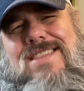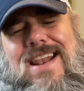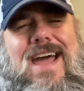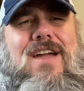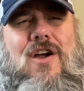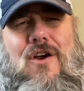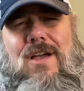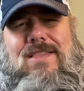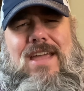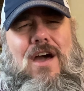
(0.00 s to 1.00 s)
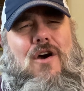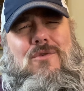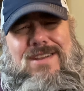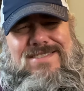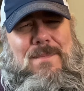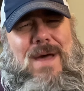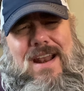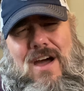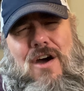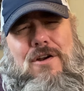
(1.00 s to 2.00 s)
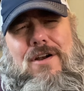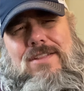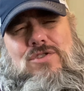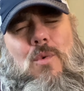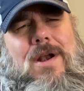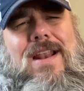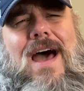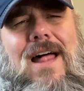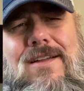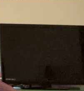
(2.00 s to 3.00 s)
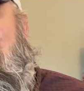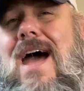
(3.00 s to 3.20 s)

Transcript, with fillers: that I currently own is about $120.